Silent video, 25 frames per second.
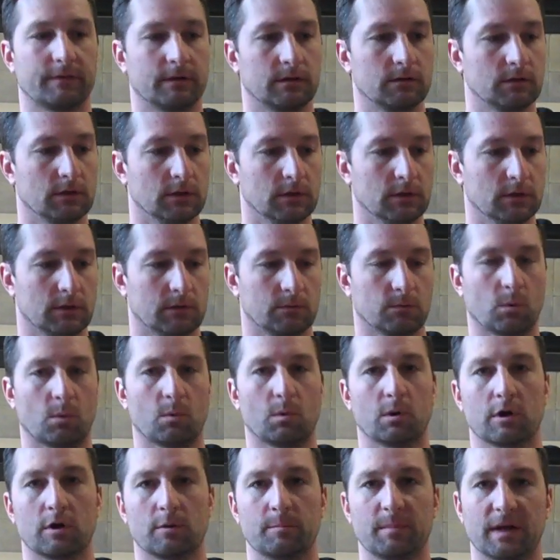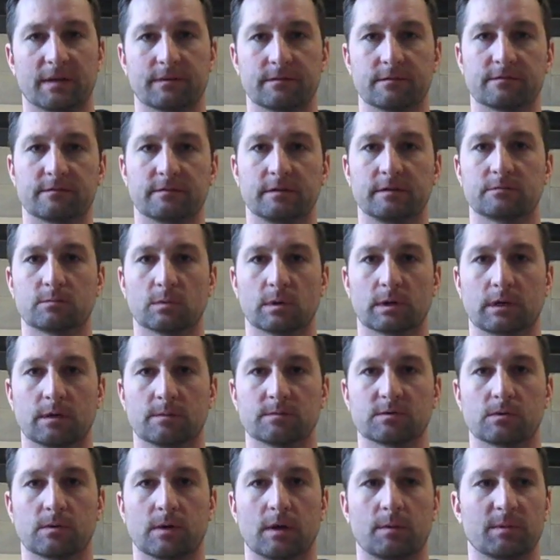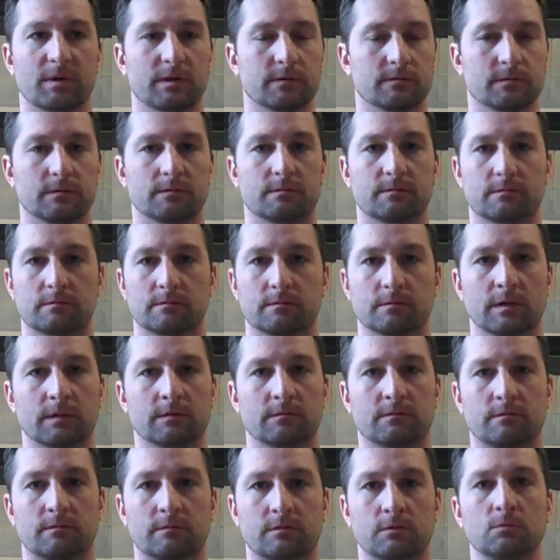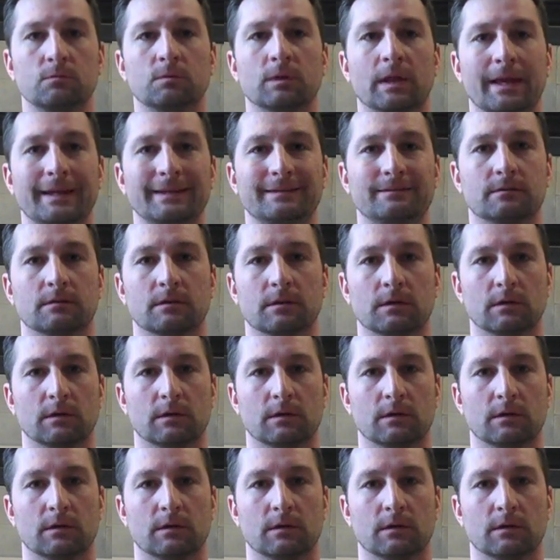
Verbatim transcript: And we'll worry about the season when it comes around because it's it's too late.